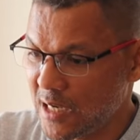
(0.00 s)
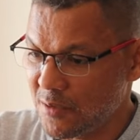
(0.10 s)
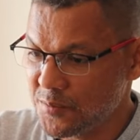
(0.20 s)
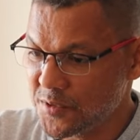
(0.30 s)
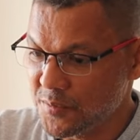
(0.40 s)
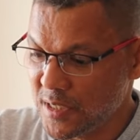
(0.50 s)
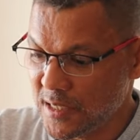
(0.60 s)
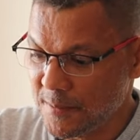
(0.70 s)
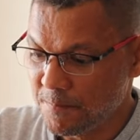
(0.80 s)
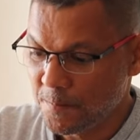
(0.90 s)
helps
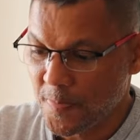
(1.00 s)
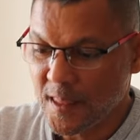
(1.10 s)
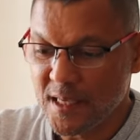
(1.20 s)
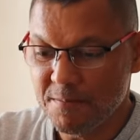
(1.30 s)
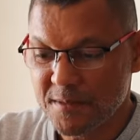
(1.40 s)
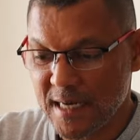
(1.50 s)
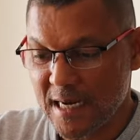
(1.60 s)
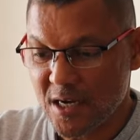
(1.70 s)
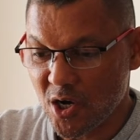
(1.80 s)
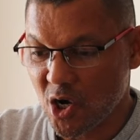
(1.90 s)
me keep
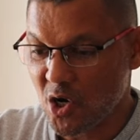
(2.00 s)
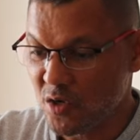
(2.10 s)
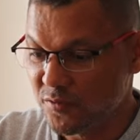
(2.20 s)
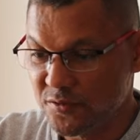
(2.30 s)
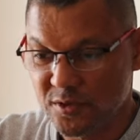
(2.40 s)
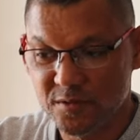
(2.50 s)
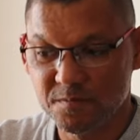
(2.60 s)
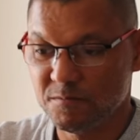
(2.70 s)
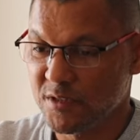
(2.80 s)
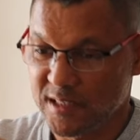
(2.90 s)
track of
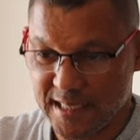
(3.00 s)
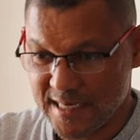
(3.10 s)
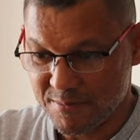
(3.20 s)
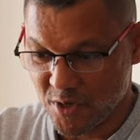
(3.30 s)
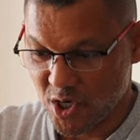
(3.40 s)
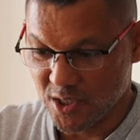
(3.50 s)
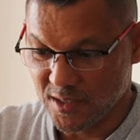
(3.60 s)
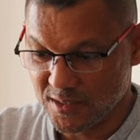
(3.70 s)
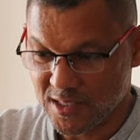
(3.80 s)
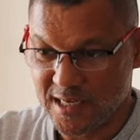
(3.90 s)
the run I'm
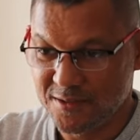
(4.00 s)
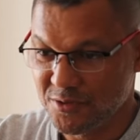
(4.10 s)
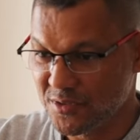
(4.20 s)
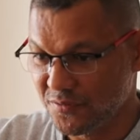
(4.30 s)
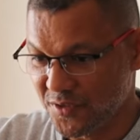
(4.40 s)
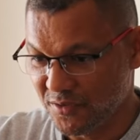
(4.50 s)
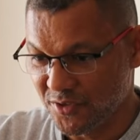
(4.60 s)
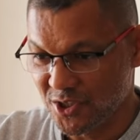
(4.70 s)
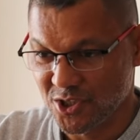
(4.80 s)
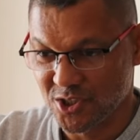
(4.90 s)
on. So I use the free
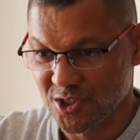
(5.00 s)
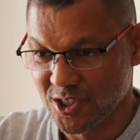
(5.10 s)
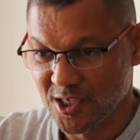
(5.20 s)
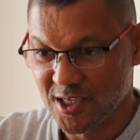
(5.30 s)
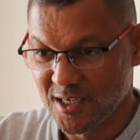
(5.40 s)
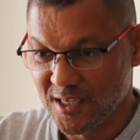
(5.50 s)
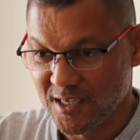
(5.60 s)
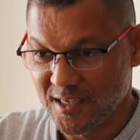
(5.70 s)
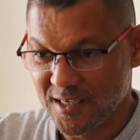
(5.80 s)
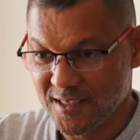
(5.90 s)
version
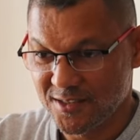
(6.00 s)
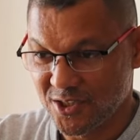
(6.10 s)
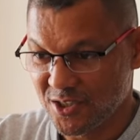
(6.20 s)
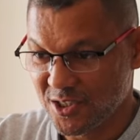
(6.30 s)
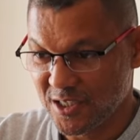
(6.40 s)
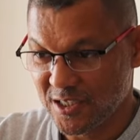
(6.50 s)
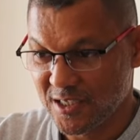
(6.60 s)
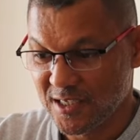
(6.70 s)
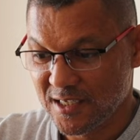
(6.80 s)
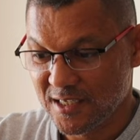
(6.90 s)

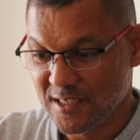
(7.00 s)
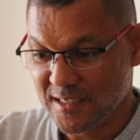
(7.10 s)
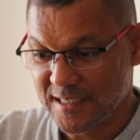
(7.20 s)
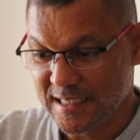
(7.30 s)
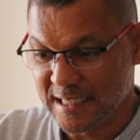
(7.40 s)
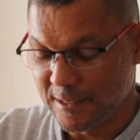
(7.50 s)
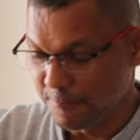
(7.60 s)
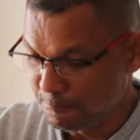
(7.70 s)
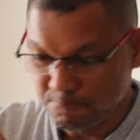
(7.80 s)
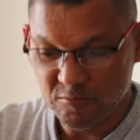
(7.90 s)
generally.
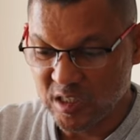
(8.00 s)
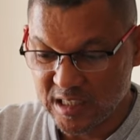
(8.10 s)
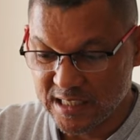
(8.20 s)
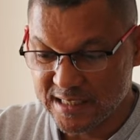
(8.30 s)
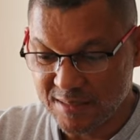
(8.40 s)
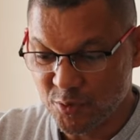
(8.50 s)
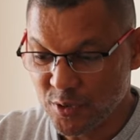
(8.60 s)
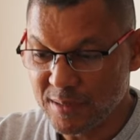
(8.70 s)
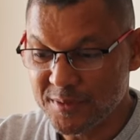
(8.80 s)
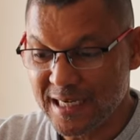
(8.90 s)
In things I'm
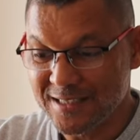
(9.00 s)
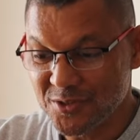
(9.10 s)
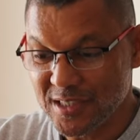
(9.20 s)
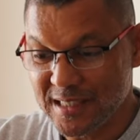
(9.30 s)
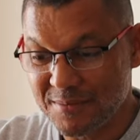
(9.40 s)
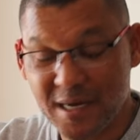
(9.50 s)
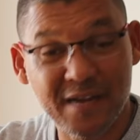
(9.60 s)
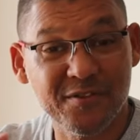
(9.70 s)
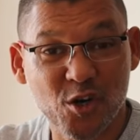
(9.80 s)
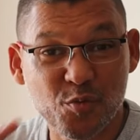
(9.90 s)
doing, I'm trying to set up. I
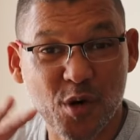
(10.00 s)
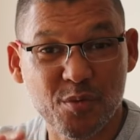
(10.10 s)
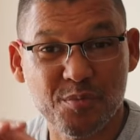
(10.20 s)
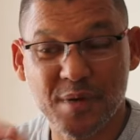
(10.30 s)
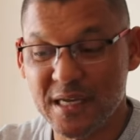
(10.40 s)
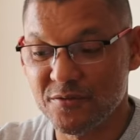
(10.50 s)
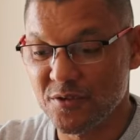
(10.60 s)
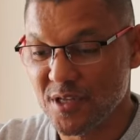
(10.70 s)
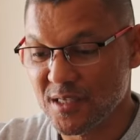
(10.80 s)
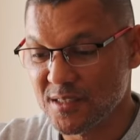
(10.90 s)
have no problem paying
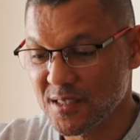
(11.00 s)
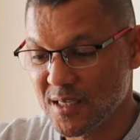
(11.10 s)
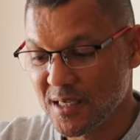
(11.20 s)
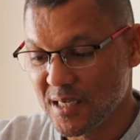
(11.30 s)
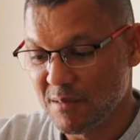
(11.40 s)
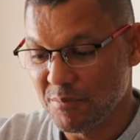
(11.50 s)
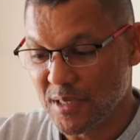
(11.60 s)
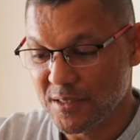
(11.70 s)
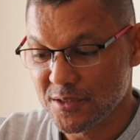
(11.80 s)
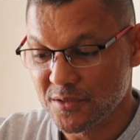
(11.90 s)
for things.
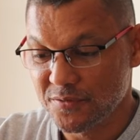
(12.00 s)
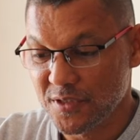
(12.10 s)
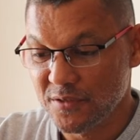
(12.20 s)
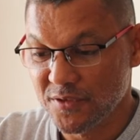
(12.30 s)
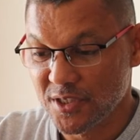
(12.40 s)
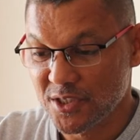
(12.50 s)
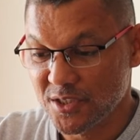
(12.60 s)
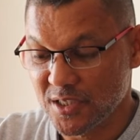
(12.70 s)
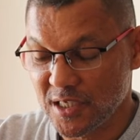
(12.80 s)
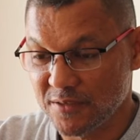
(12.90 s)
But I use the free
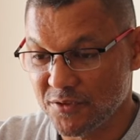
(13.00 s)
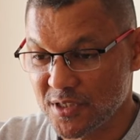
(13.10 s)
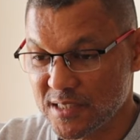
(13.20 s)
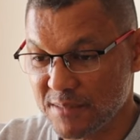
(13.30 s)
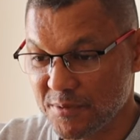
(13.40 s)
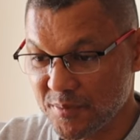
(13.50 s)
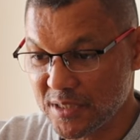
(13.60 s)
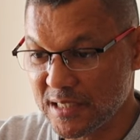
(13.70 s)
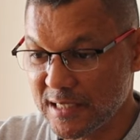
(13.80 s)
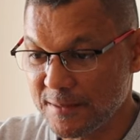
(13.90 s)
version for this app in
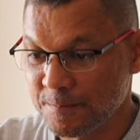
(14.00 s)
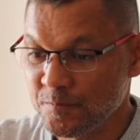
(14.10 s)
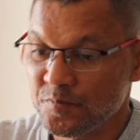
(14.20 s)
particular.